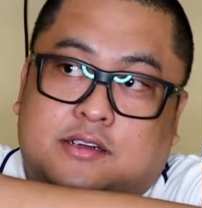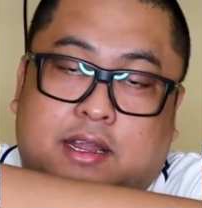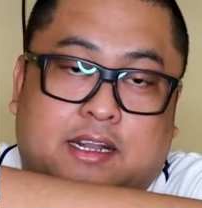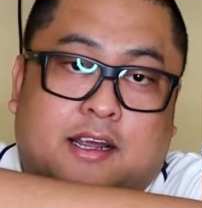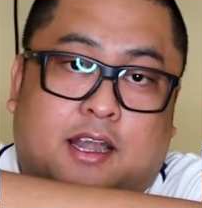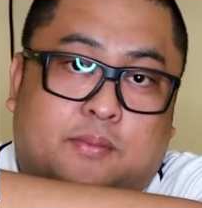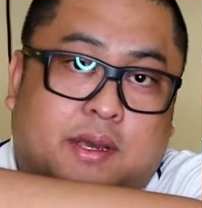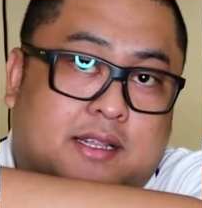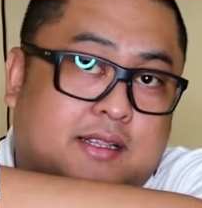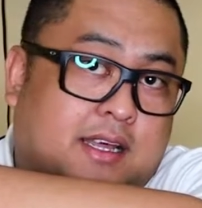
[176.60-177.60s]
red
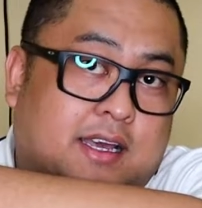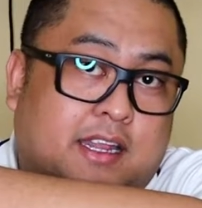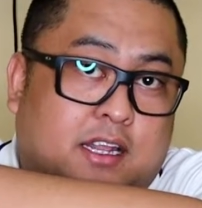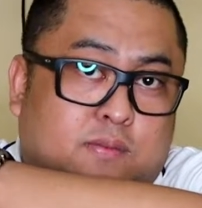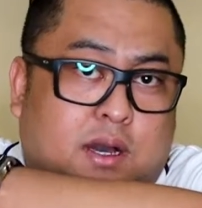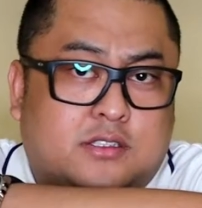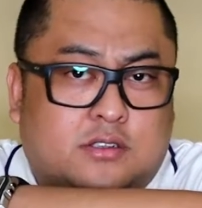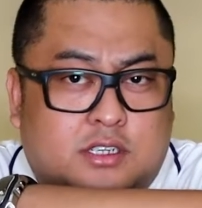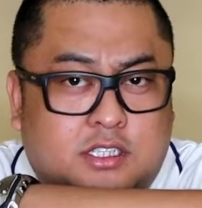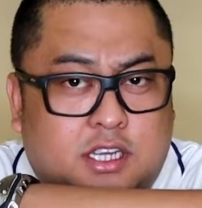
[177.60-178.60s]
carpet na
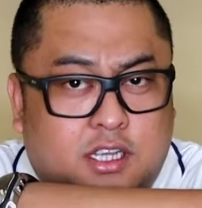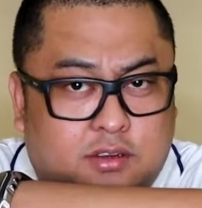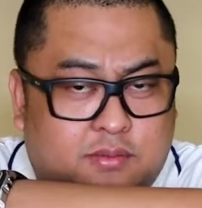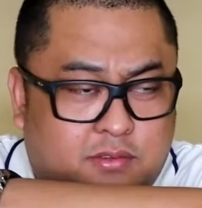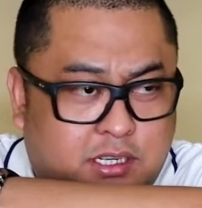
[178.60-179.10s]
in-unbox ko recently.